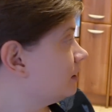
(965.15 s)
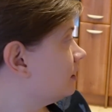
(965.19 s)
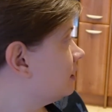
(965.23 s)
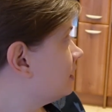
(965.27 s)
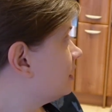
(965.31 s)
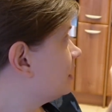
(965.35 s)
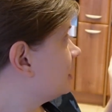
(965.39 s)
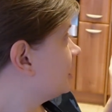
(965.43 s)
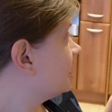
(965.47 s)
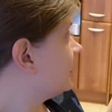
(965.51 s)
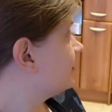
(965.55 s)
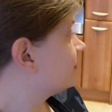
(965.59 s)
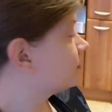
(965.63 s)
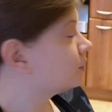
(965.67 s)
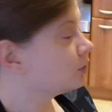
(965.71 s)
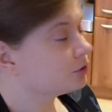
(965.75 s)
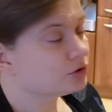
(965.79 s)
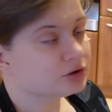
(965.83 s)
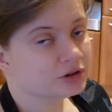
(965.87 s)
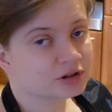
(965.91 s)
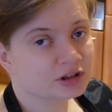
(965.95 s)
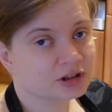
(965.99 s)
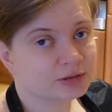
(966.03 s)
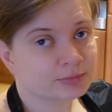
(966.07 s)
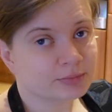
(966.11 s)
I have
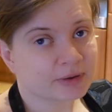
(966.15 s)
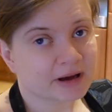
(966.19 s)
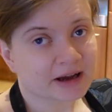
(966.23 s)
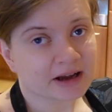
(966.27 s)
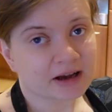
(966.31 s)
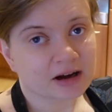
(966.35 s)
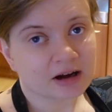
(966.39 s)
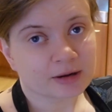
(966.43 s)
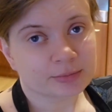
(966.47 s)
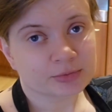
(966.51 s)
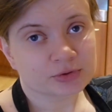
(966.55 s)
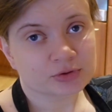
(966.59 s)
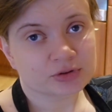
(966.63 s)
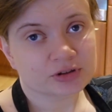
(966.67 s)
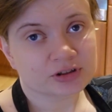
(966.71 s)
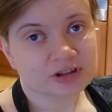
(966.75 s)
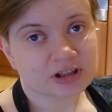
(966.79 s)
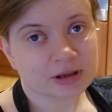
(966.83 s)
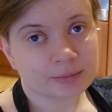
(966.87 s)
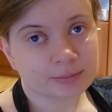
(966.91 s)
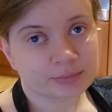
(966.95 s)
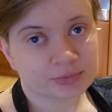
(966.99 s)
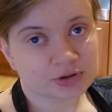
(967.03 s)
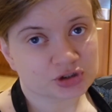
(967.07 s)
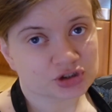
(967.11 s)
gotten it back up to the
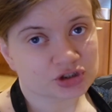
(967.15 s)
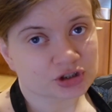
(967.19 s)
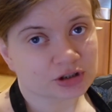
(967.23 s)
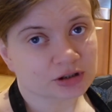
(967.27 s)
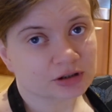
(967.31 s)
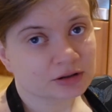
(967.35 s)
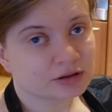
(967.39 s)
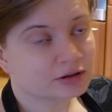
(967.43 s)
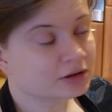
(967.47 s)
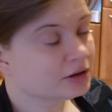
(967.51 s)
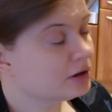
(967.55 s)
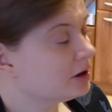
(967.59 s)
temperature,